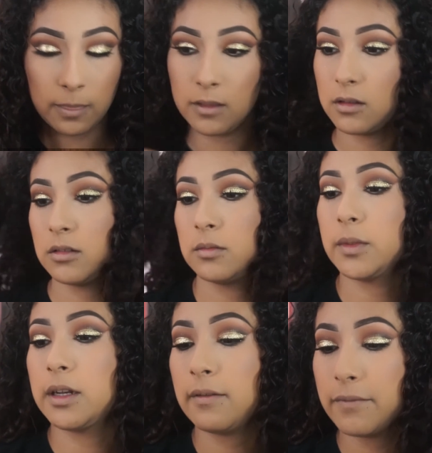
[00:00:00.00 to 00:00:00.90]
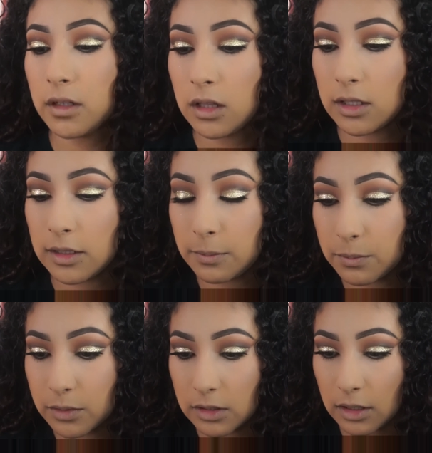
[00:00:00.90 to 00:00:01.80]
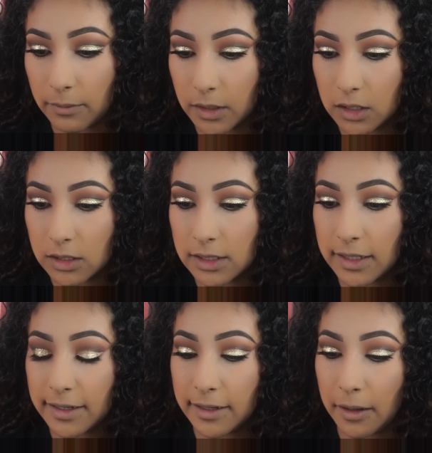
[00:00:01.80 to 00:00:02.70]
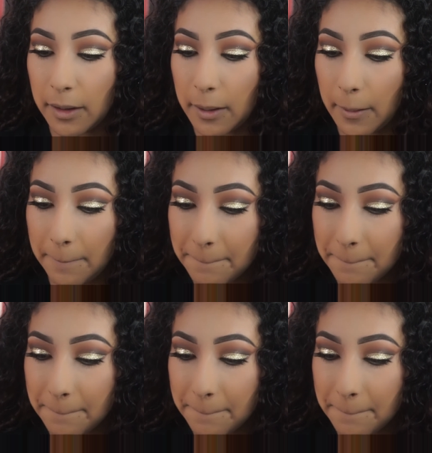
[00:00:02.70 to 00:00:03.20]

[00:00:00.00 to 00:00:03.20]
And now for lips, I'm going to take